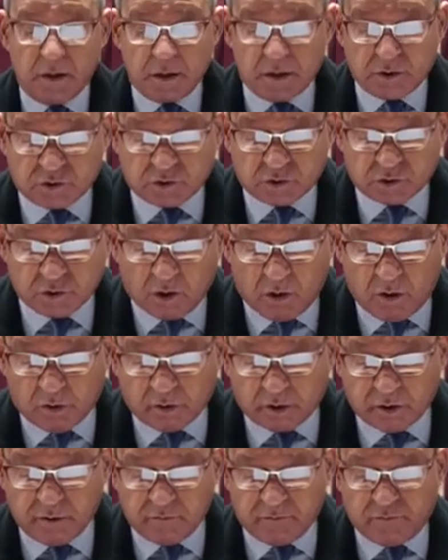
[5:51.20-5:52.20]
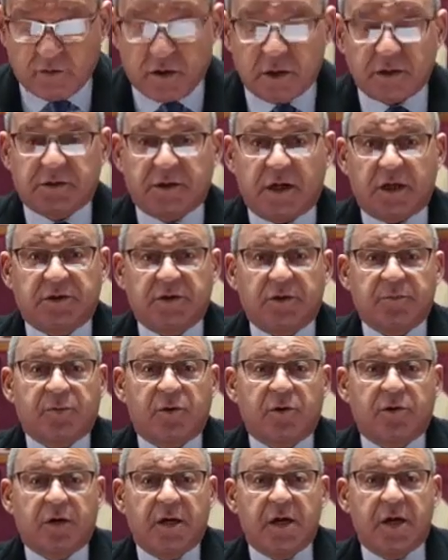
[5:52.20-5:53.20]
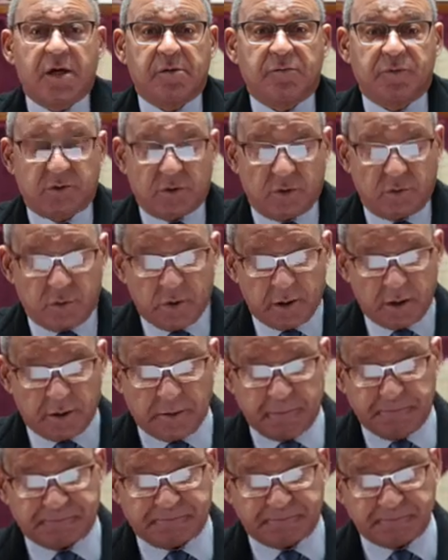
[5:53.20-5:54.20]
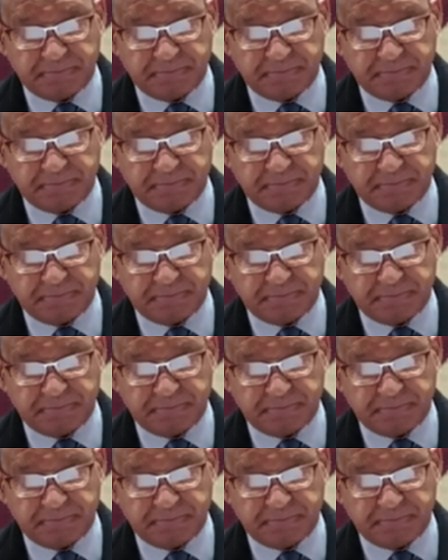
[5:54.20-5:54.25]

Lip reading: his soaring voice as he proclaims the word.